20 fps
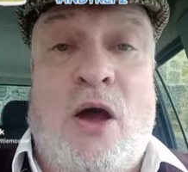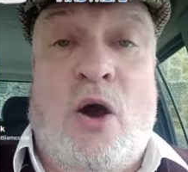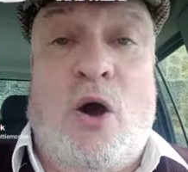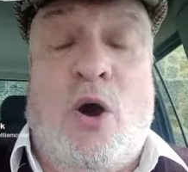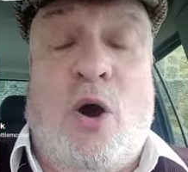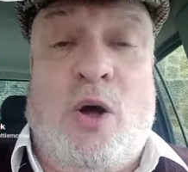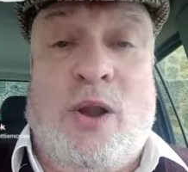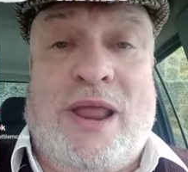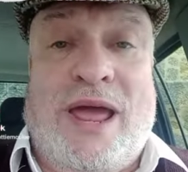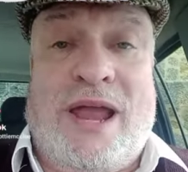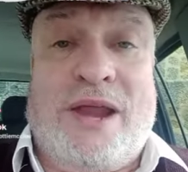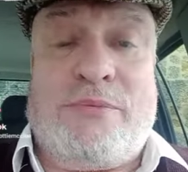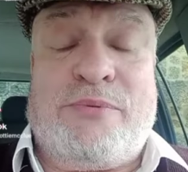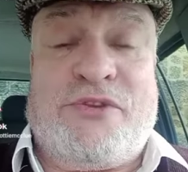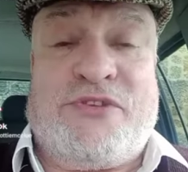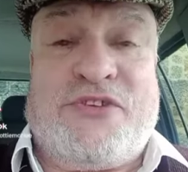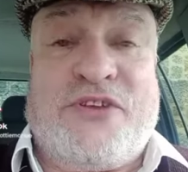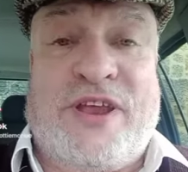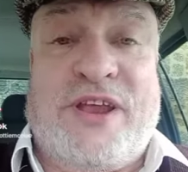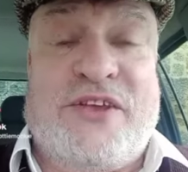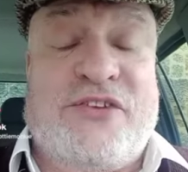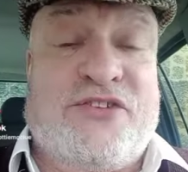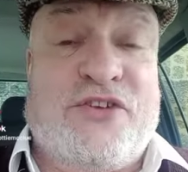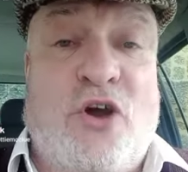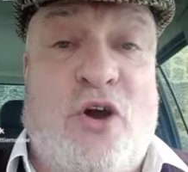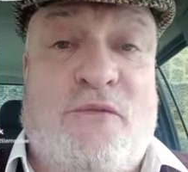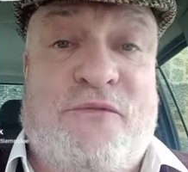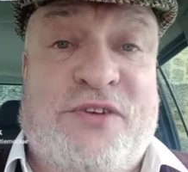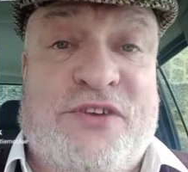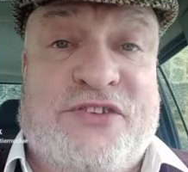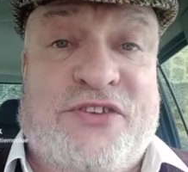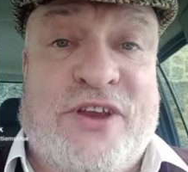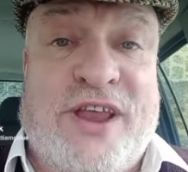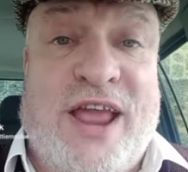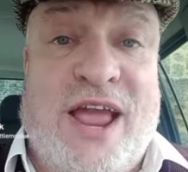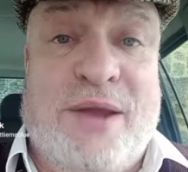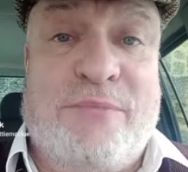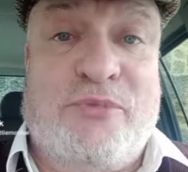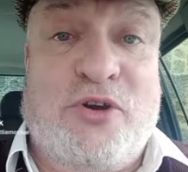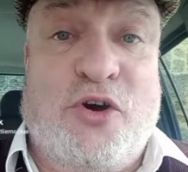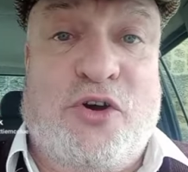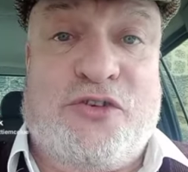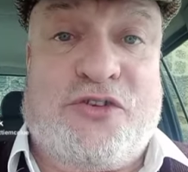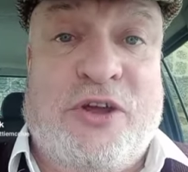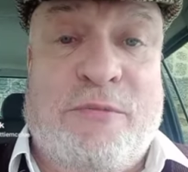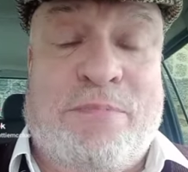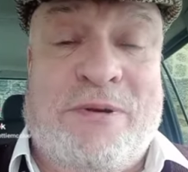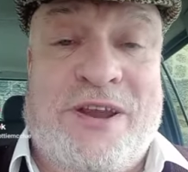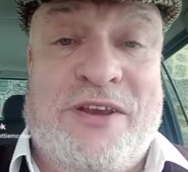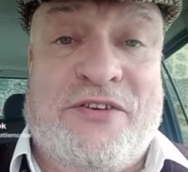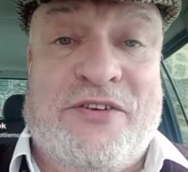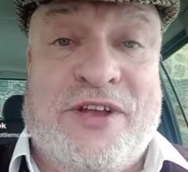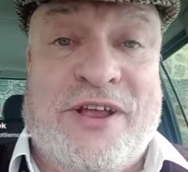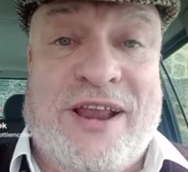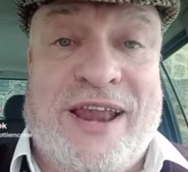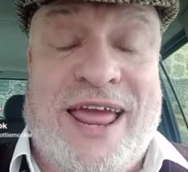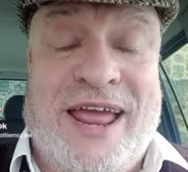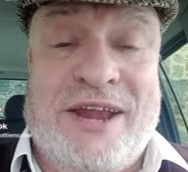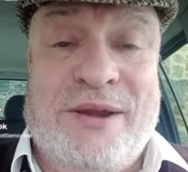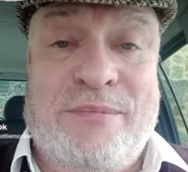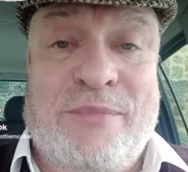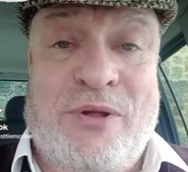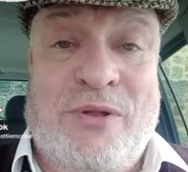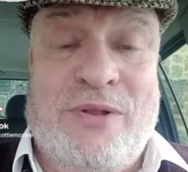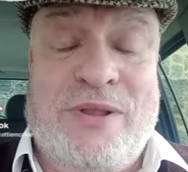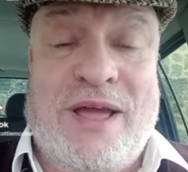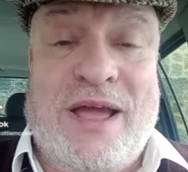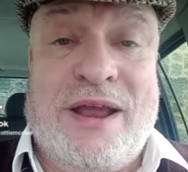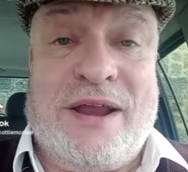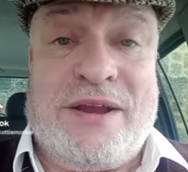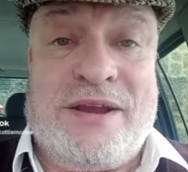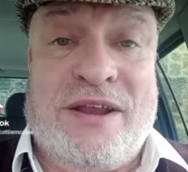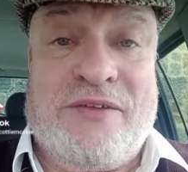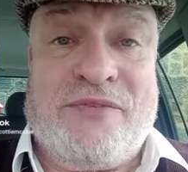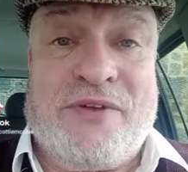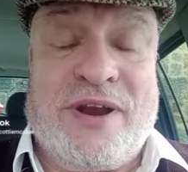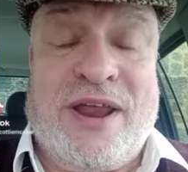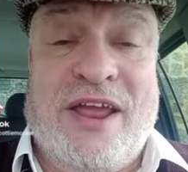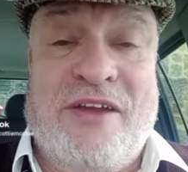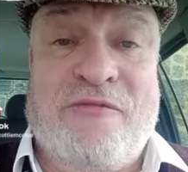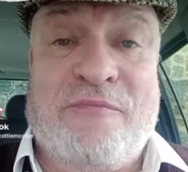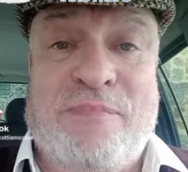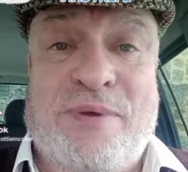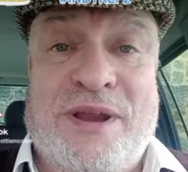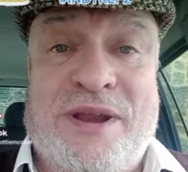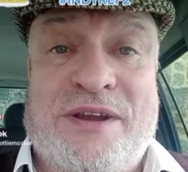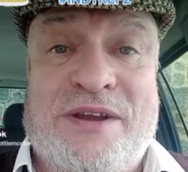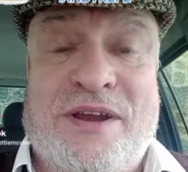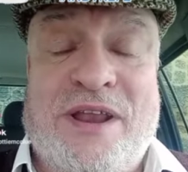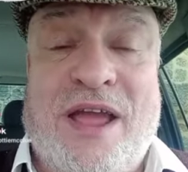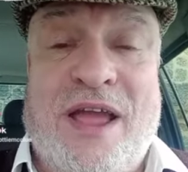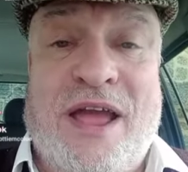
All I would say is, obviously, I'm not a political animal. I never have been.